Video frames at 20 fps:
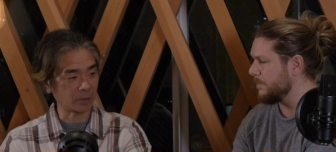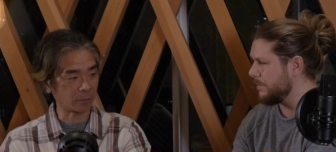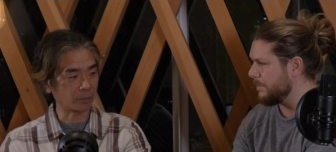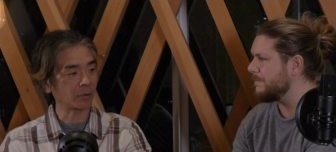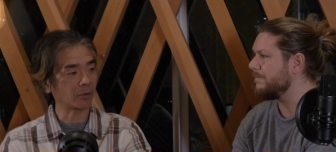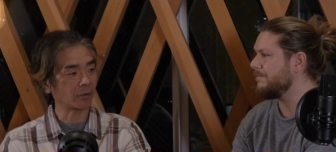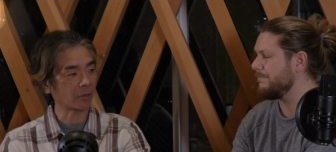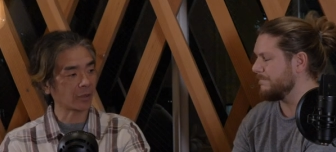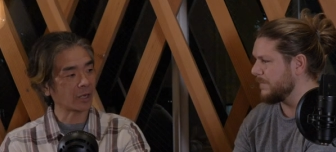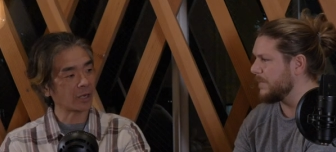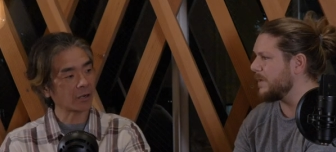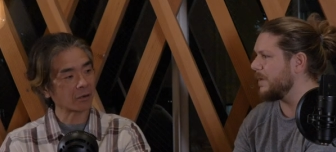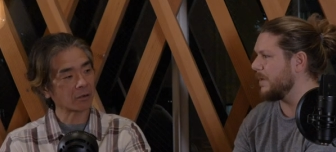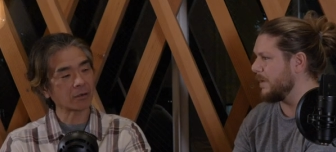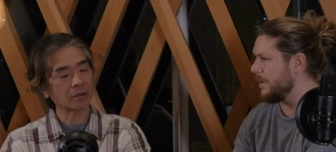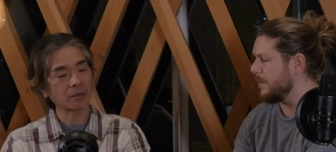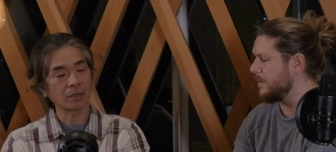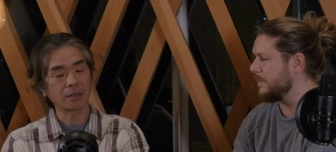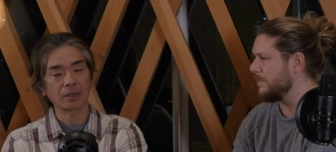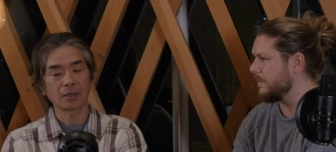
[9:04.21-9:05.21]
Speaker 1: people there.
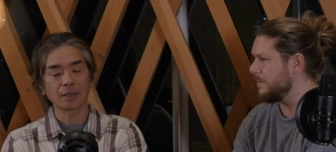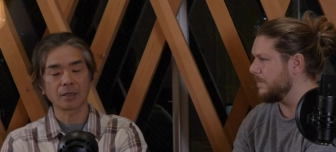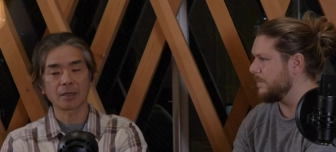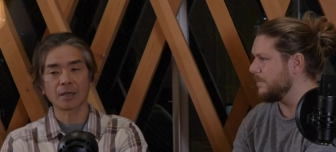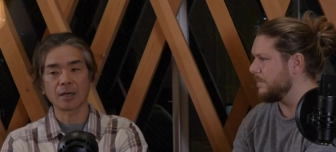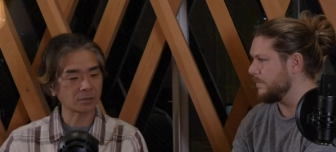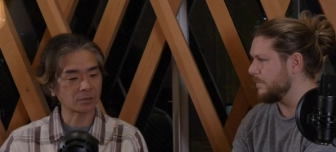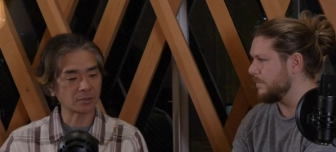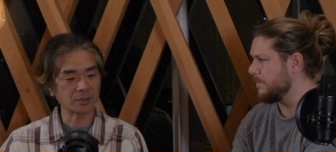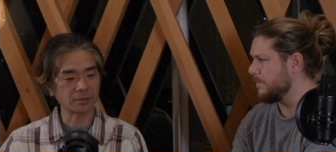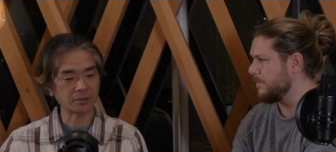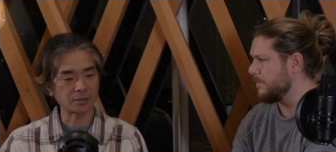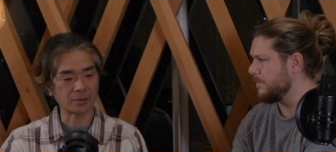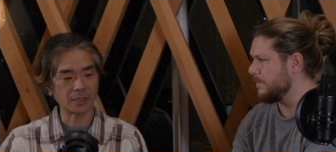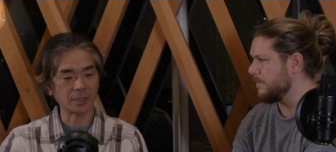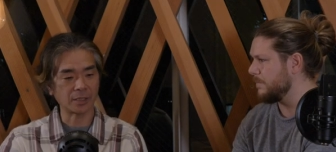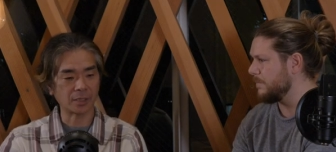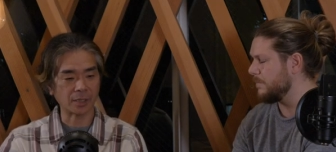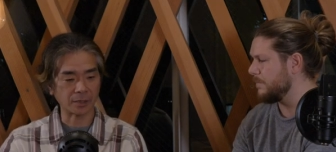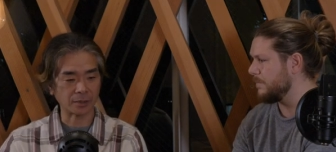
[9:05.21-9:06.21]
Yeah. Since
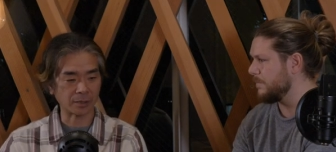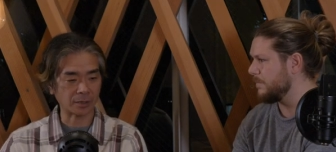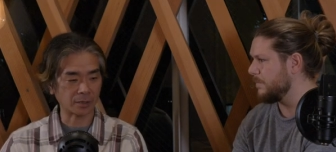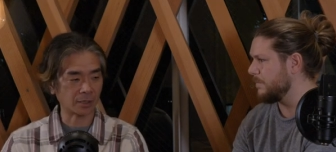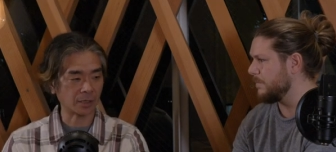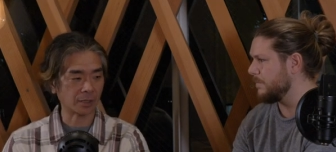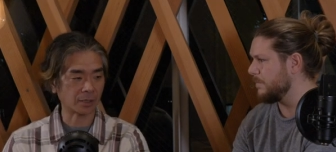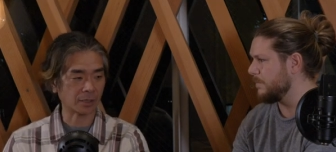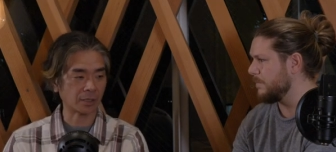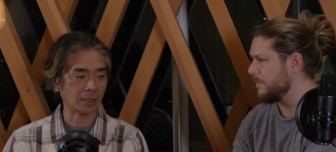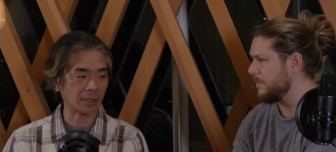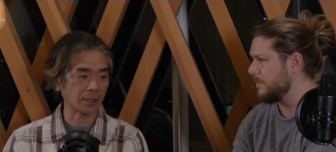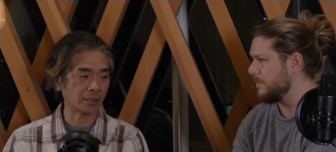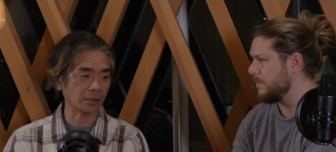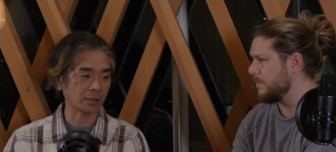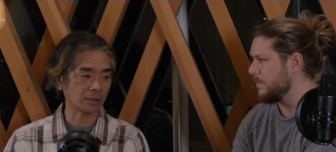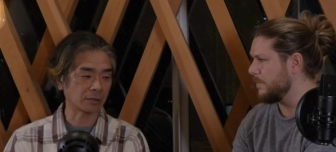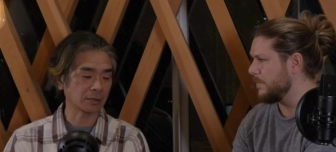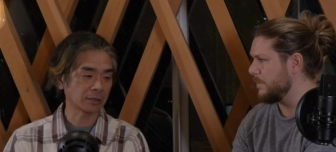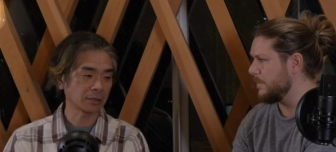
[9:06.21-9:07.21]
then, I kind
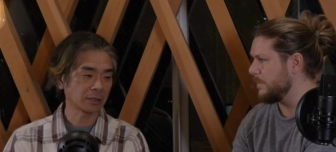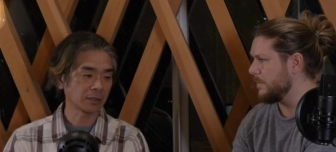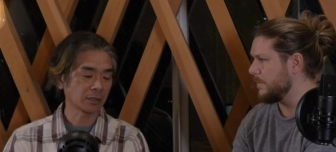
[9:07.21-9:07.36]
of